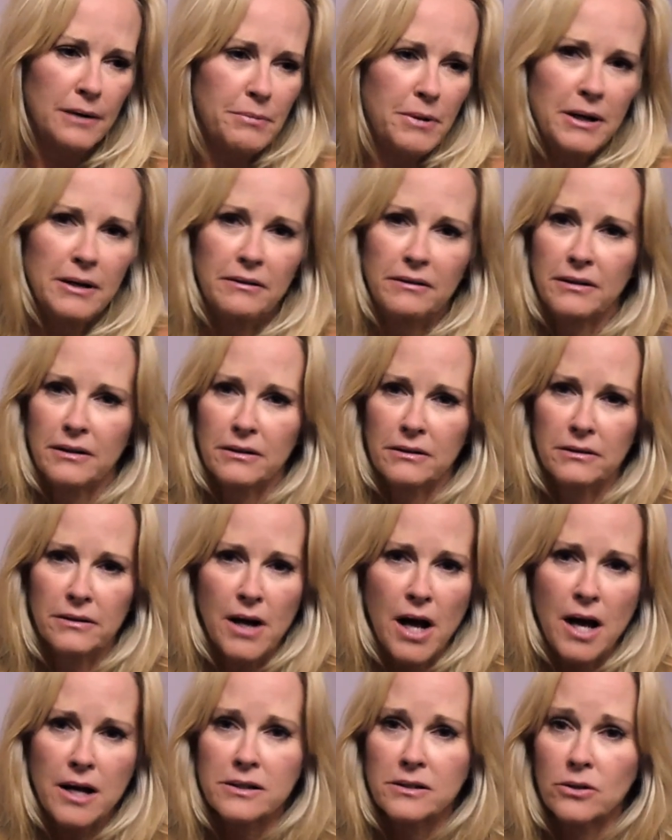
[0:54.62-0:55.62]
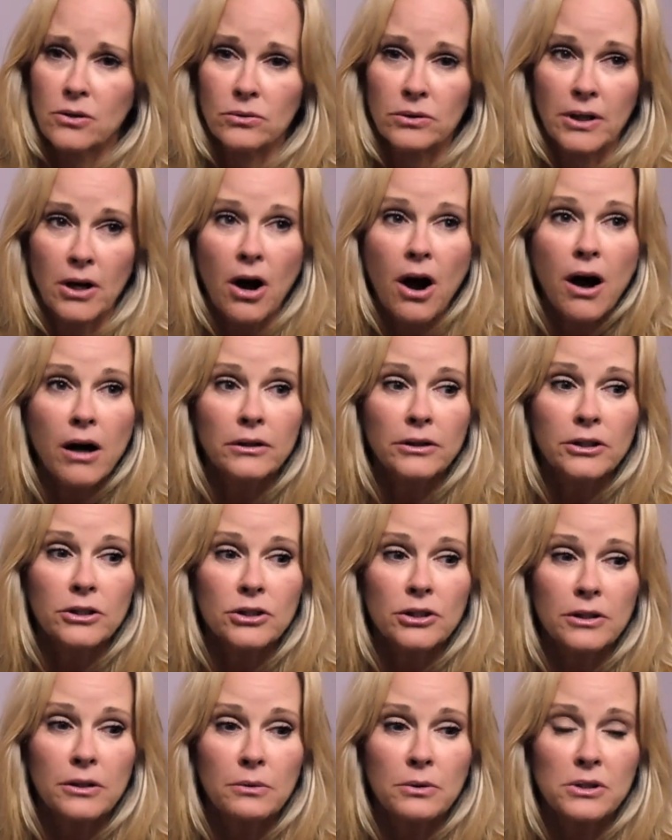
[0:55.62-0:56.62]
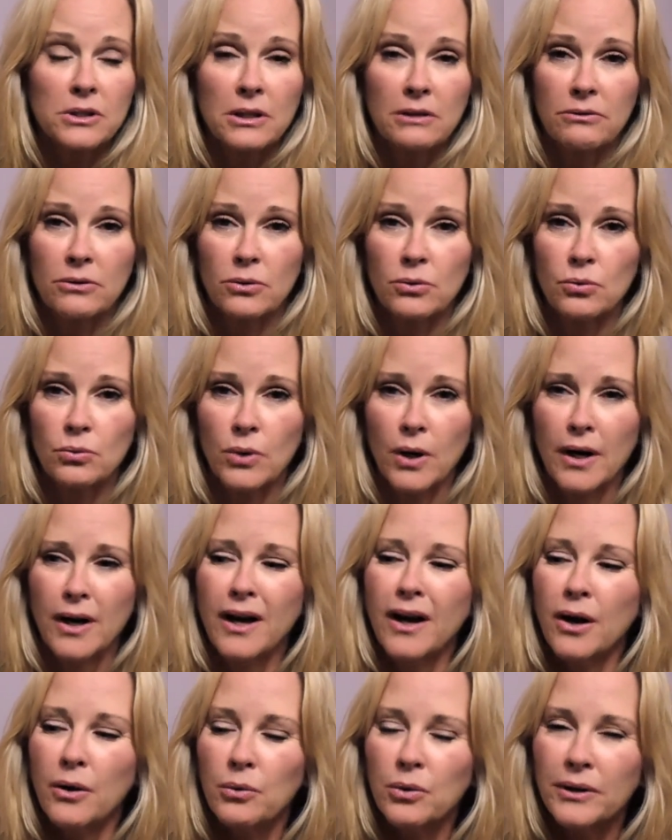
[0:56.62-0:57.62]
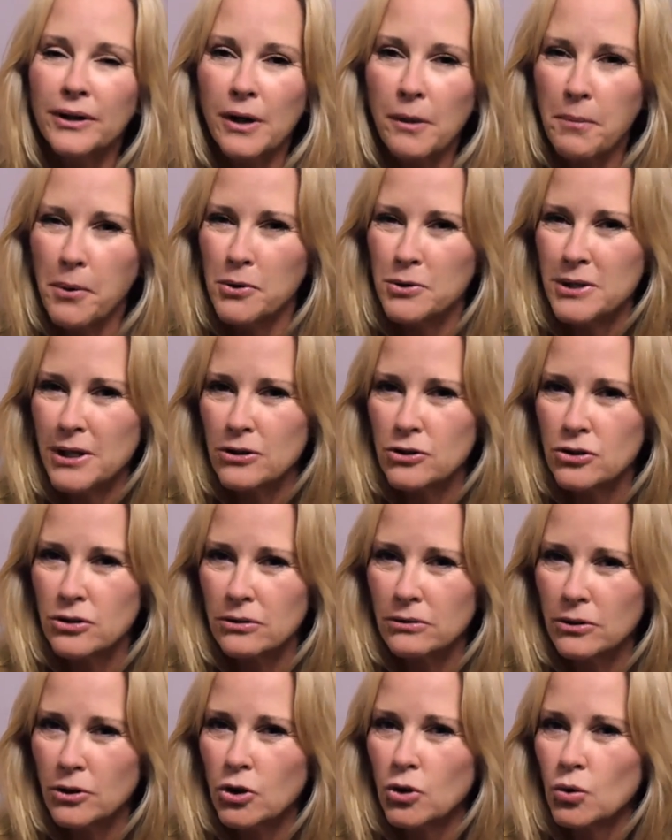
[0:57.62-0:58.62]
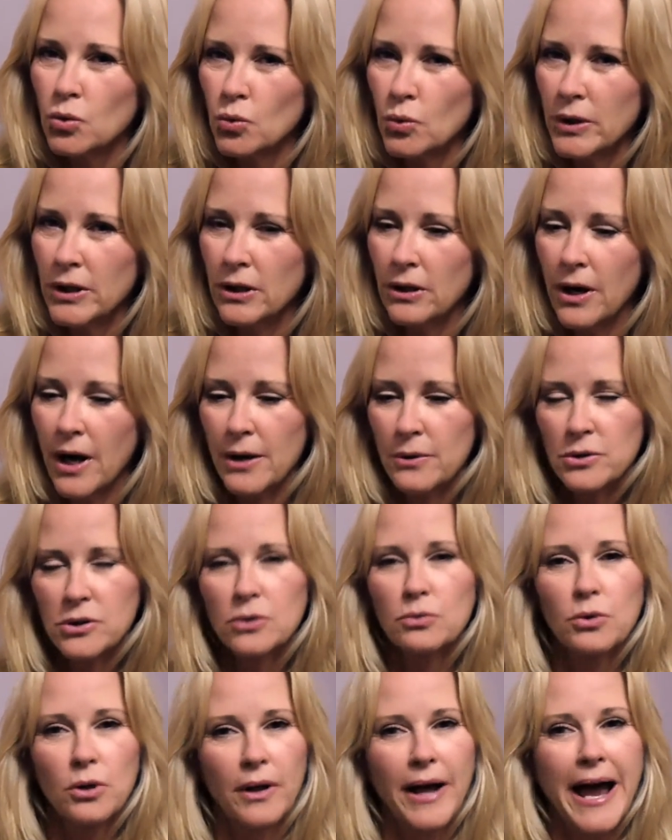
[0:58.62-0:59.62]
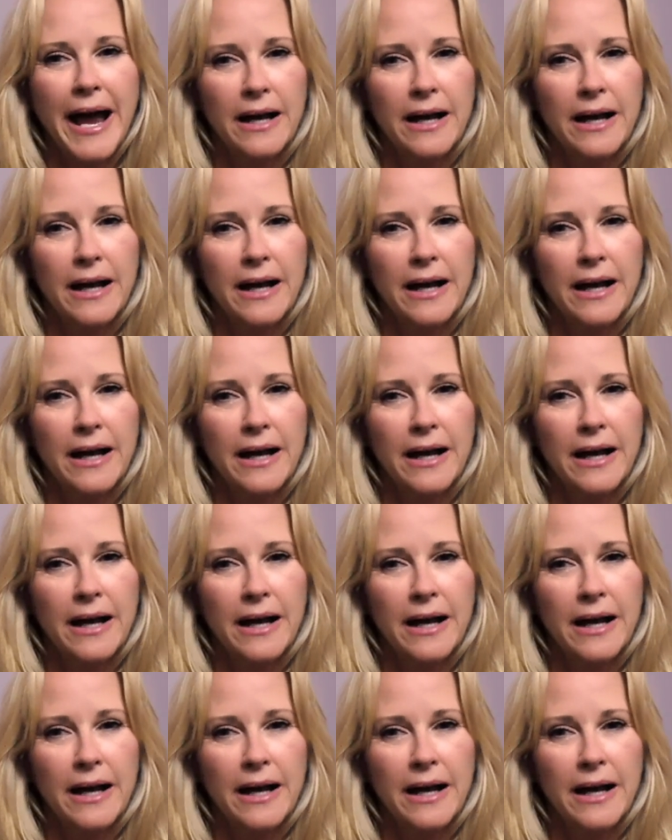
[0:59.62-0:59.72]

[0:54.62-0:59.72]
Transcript: I'd been in theater in high school and college, and it was never really a potential career. I was a real